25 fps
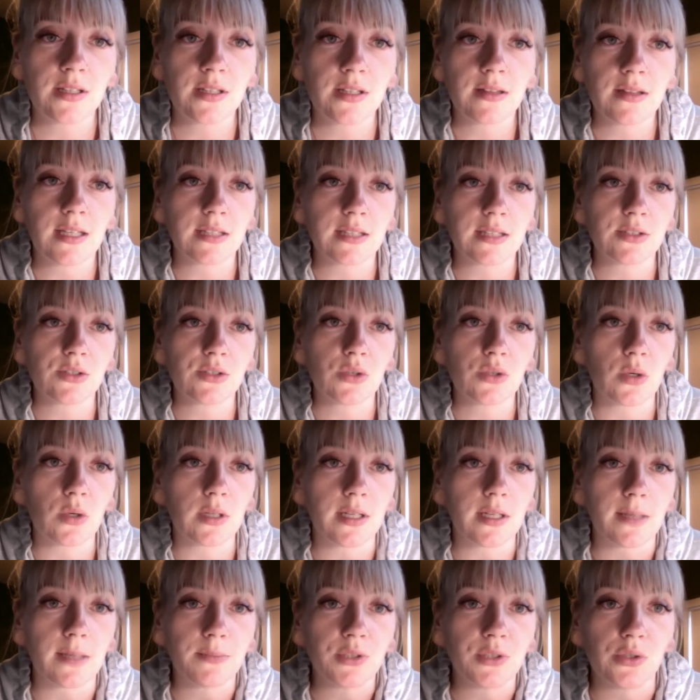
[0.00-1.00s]
That's totally
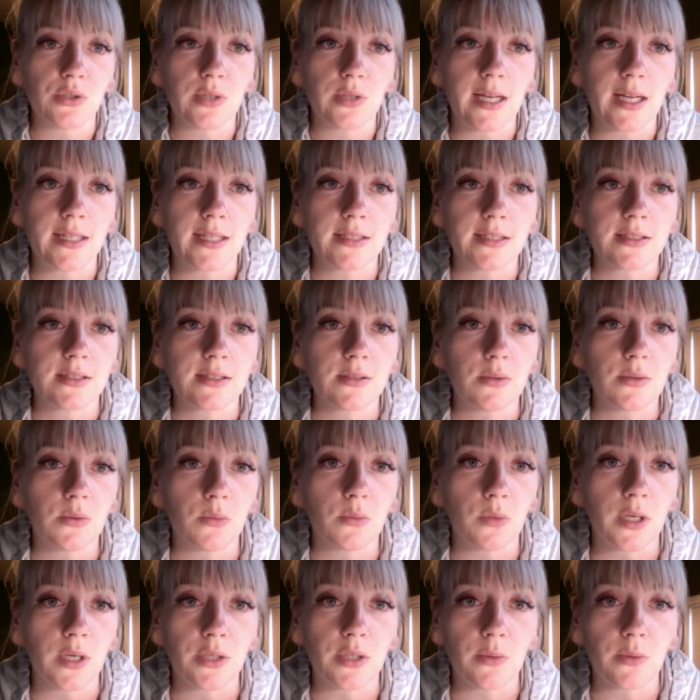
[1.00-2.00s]
up to you guys
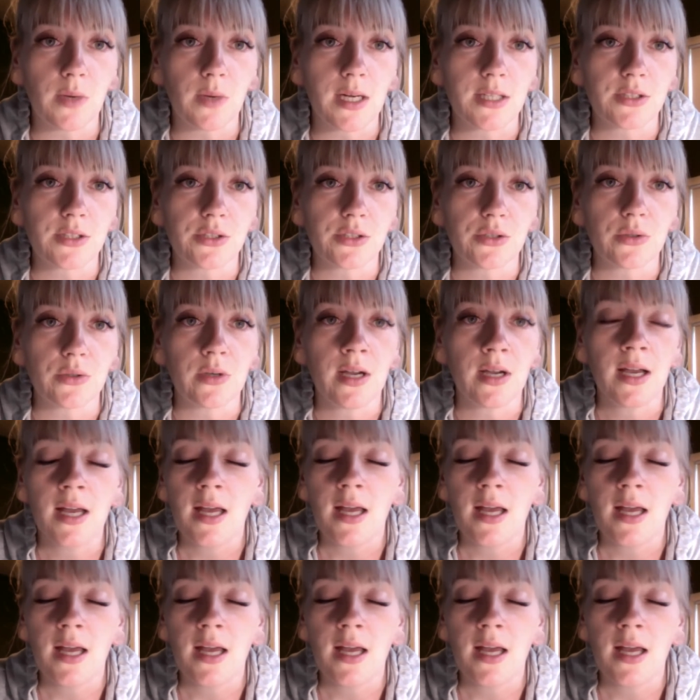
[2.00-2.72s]
what you want to do.